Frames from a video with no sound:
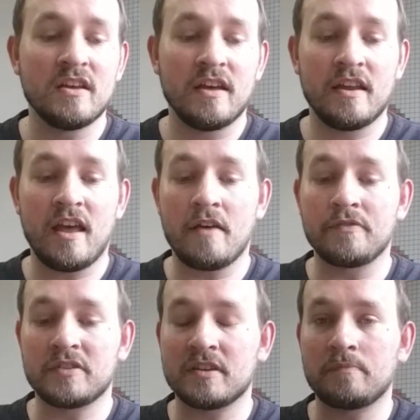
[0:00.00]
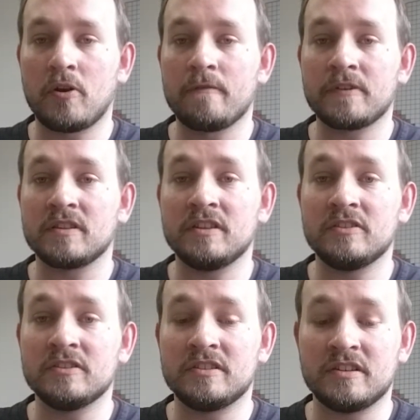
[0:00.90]
and everything perfectly
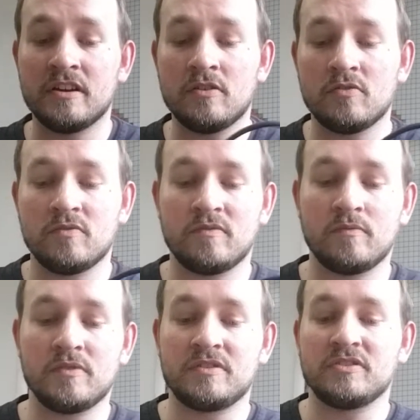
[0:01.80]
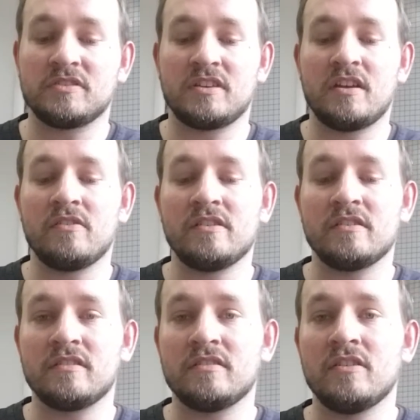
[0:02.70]
good to go with just
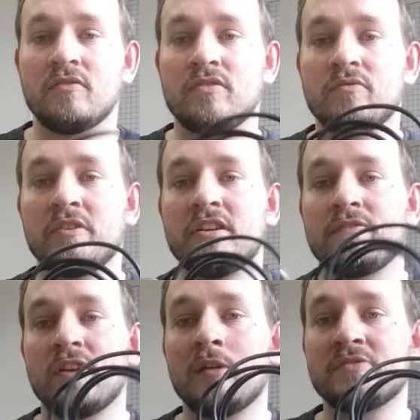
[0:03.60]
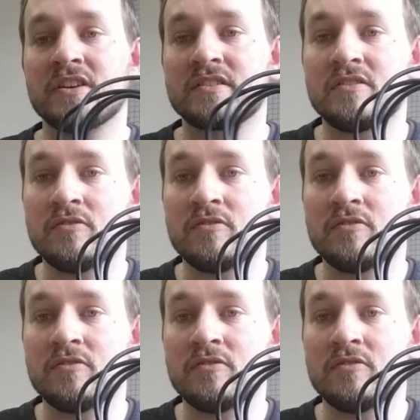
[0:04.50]
carrying, 3 different objects.